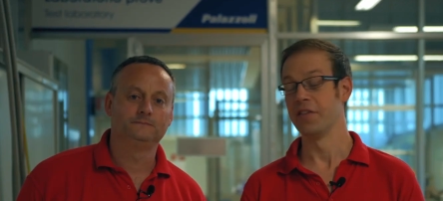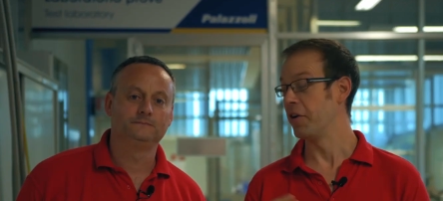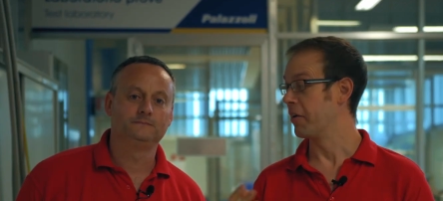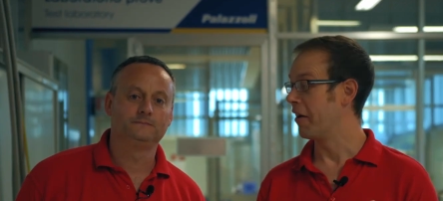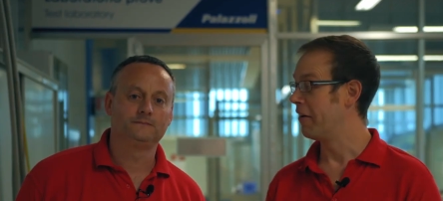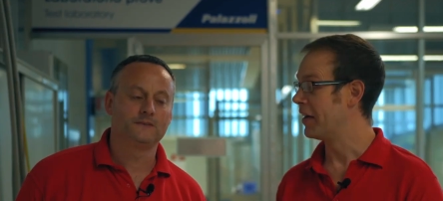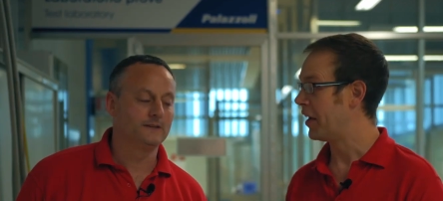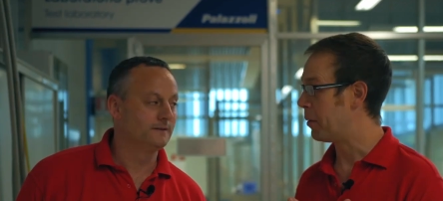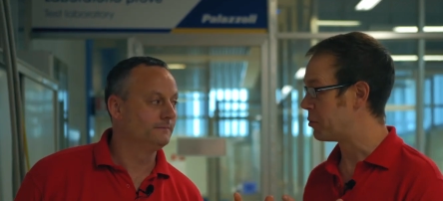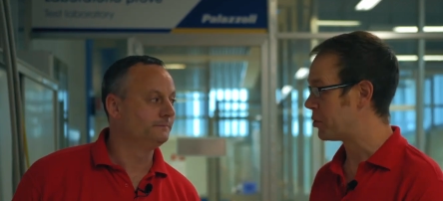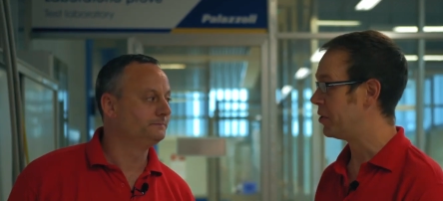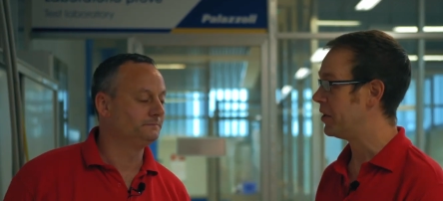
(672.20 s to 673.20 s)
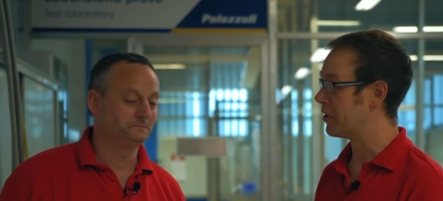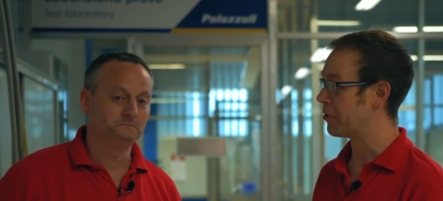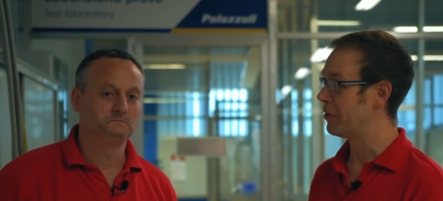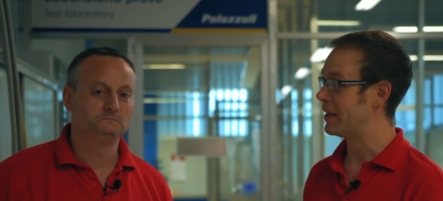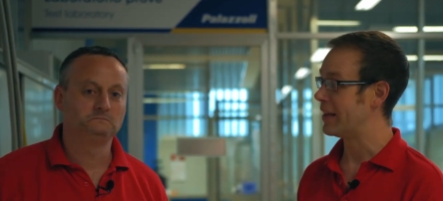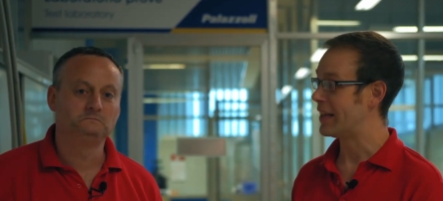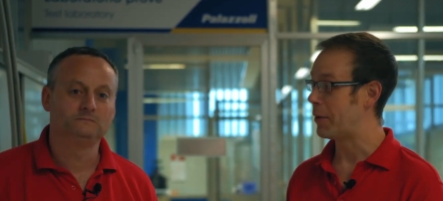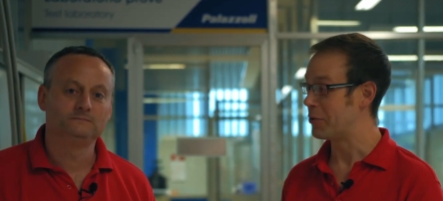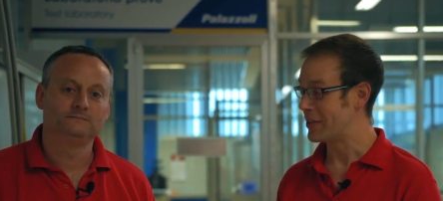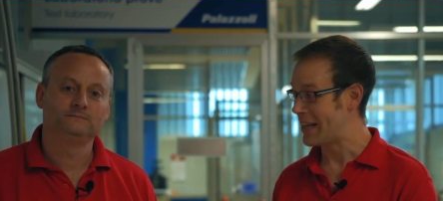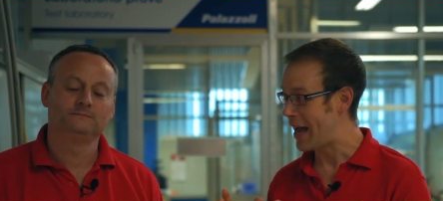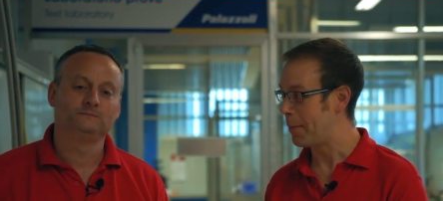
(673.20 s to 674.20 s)
Speaker 1: So Gary, I'm sure you'll agree that that
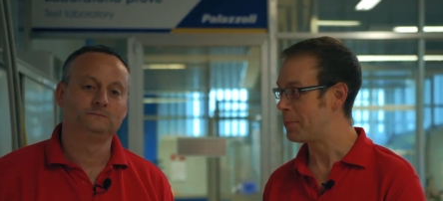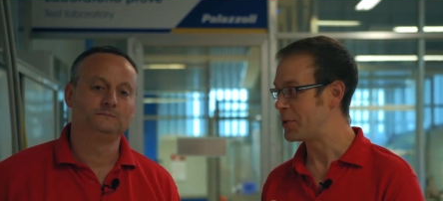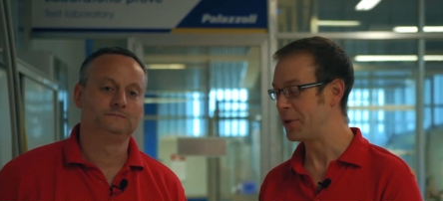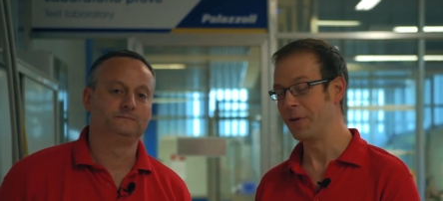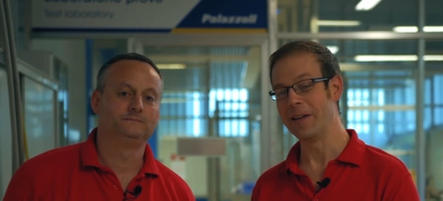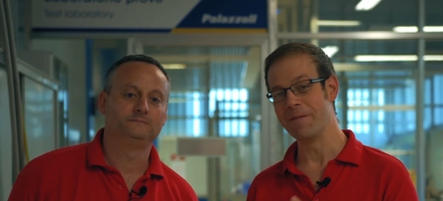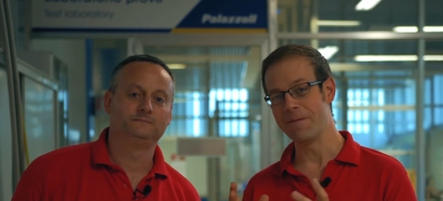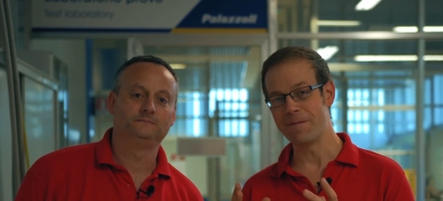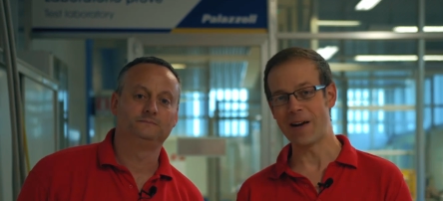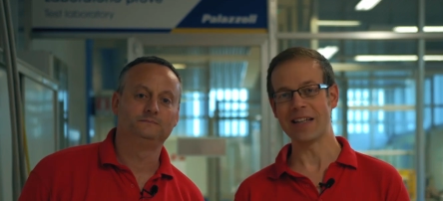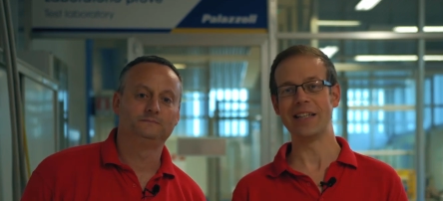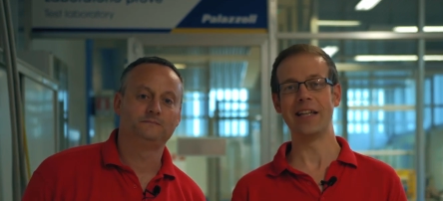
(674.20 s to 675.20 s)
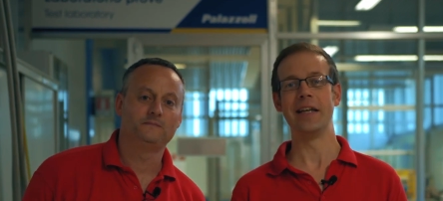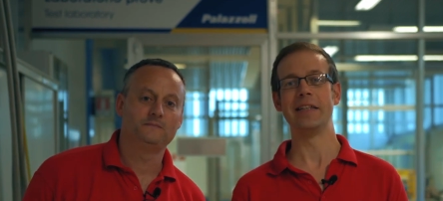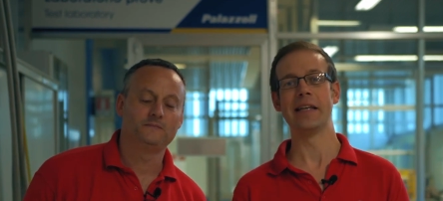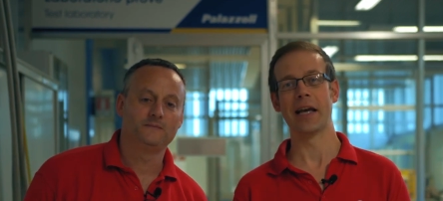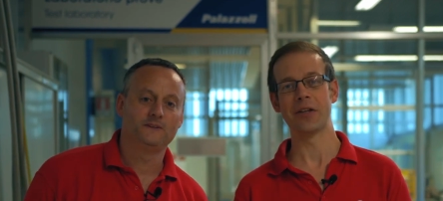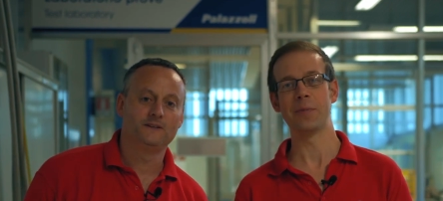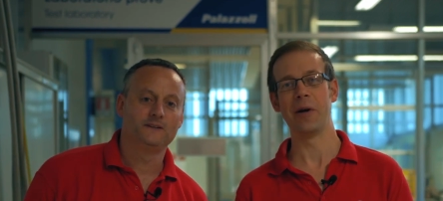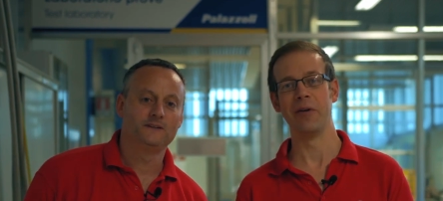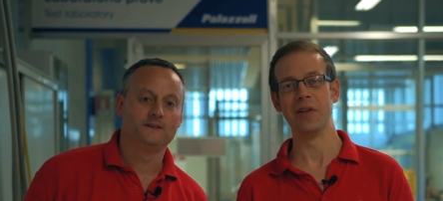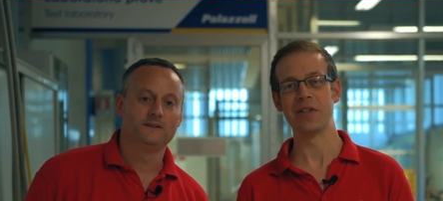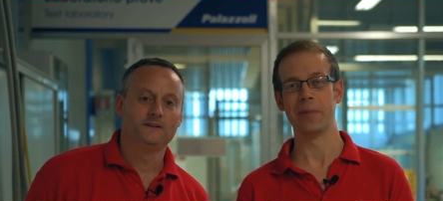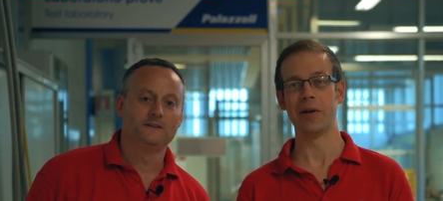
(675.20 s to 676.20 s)
was an absolutely fascinating
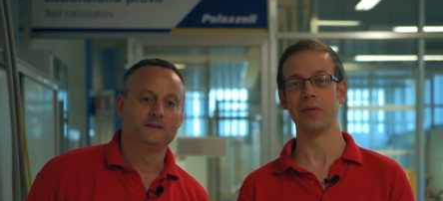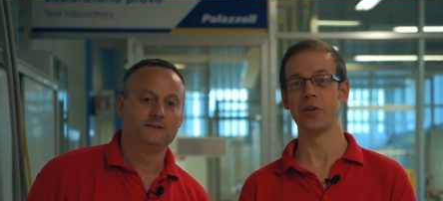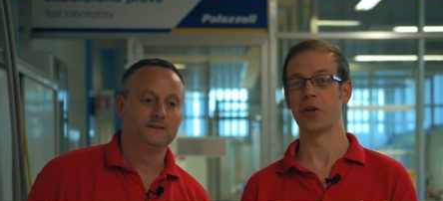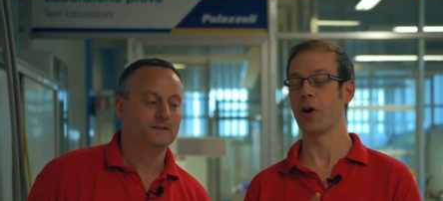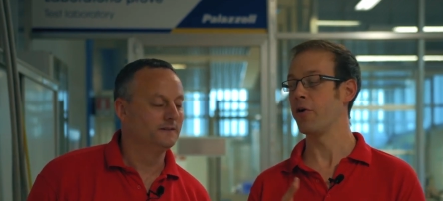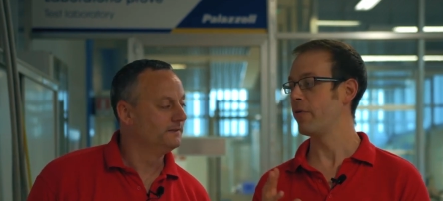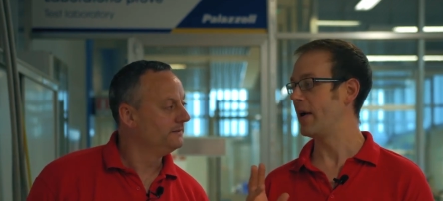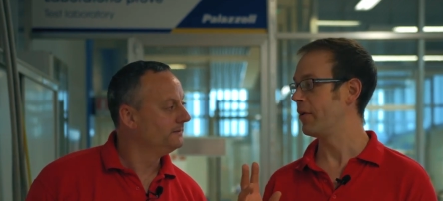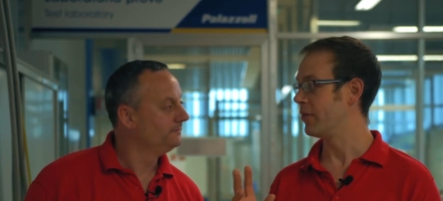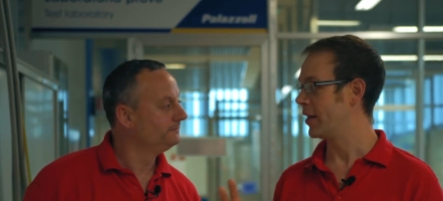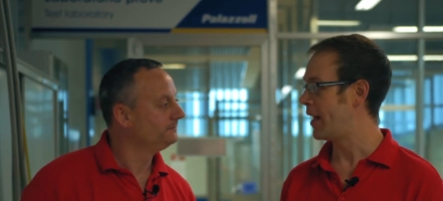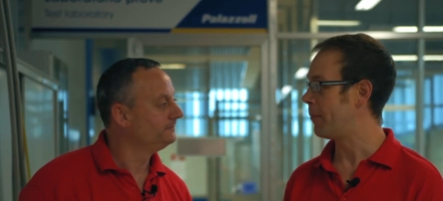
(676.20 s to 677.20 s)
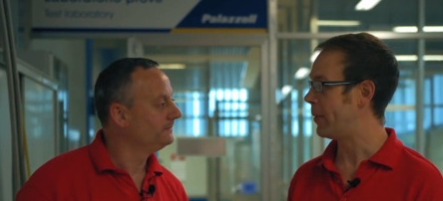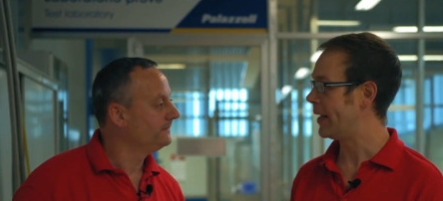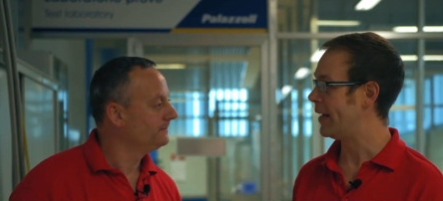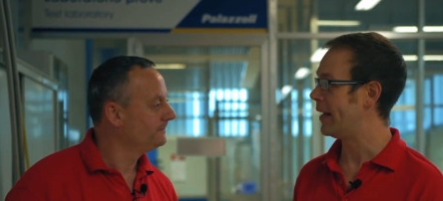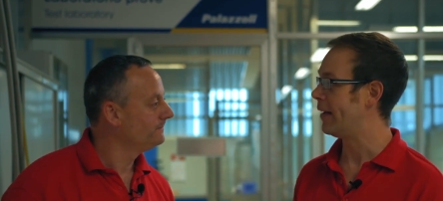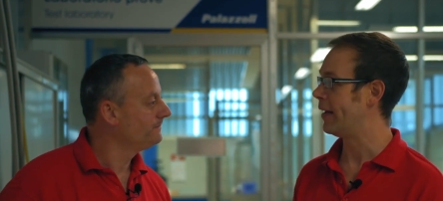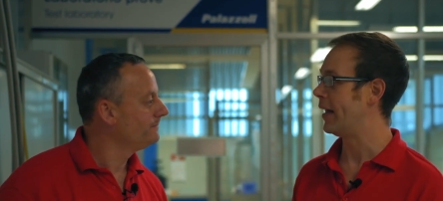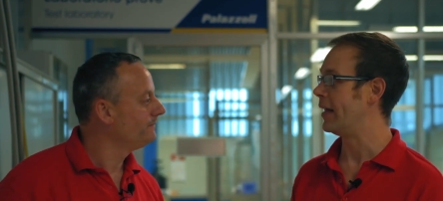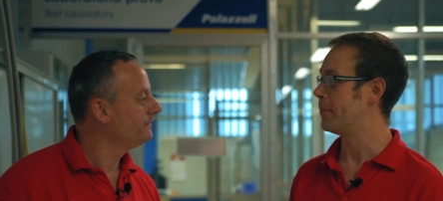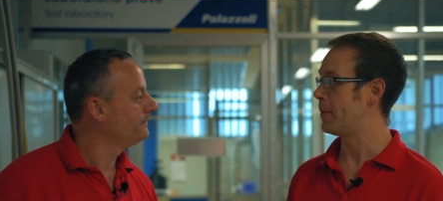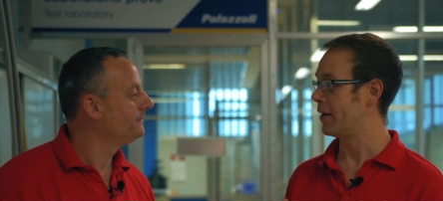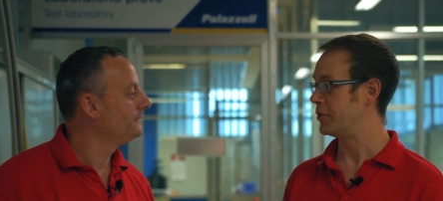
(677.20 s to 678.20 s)
experience to be able to go around the lab here
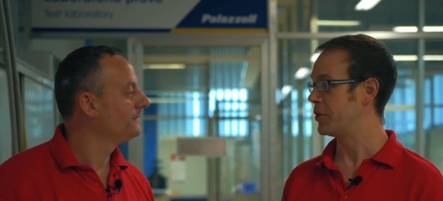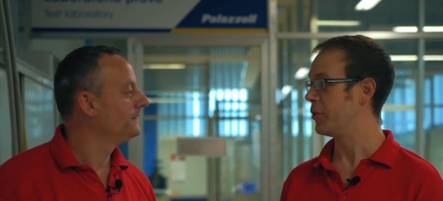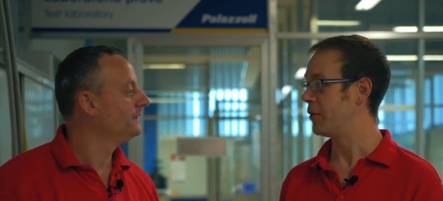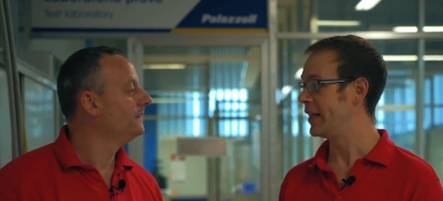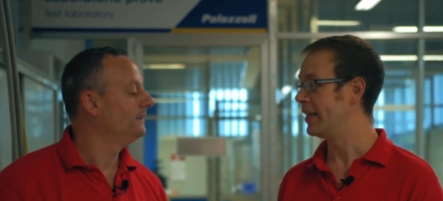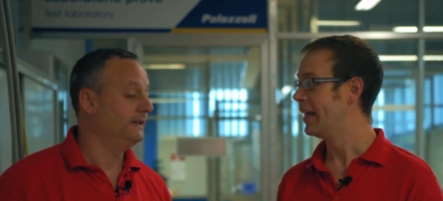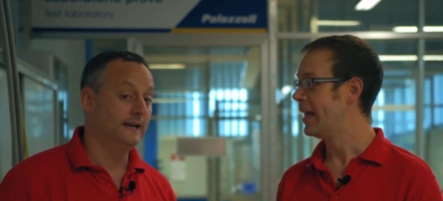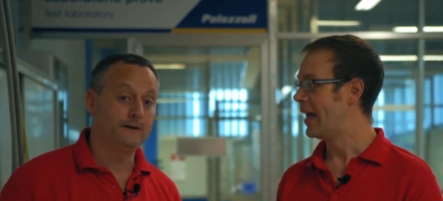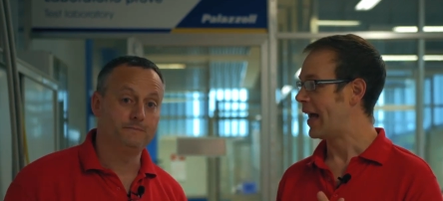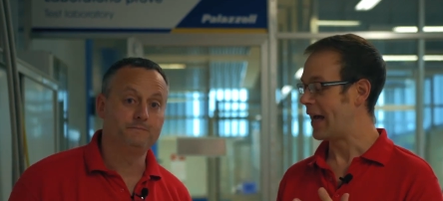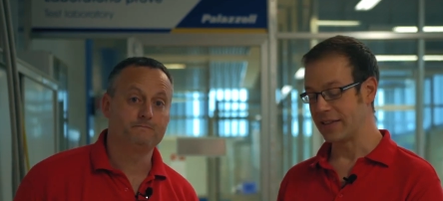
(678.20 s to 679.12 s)
at Palazzoli yeah.